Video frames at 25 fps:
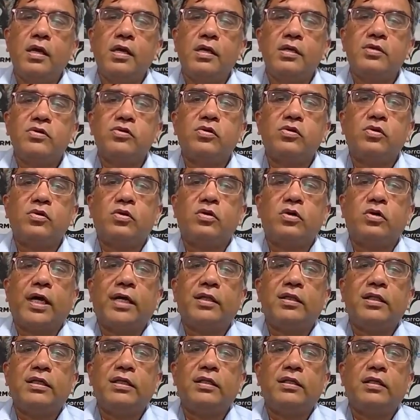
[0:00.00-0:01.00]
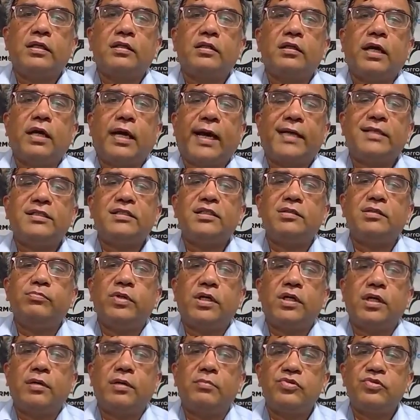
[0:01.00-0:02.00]
So I think as it
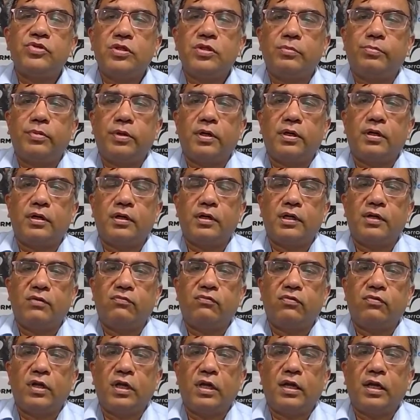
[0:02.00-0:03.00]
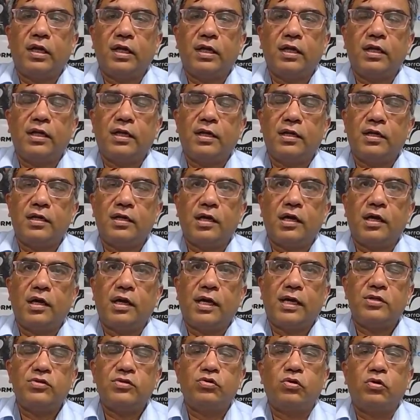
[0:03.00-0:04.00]
becomes cheaper, definitely India,
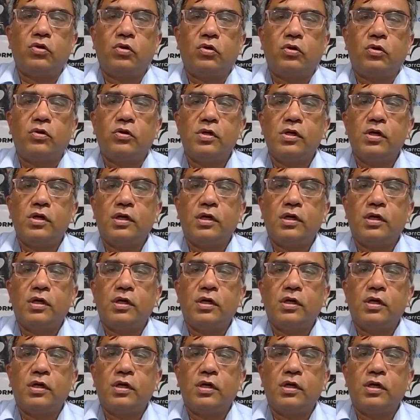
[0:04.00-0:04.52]
as you know,